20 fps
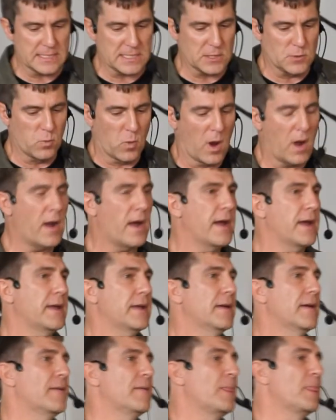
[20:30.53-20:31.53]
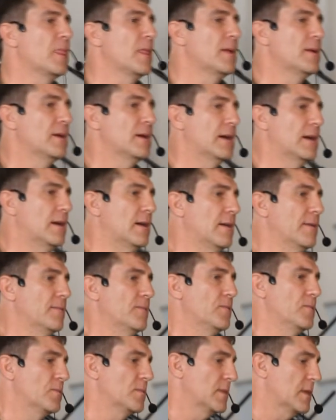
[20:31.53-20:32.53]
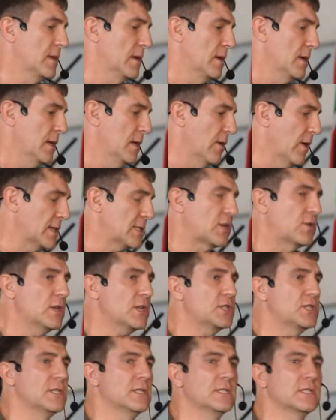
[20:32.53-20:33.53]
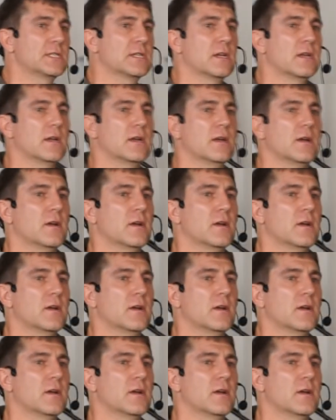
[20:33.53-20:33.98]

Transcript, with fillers: this is why, um, you know, as Christians,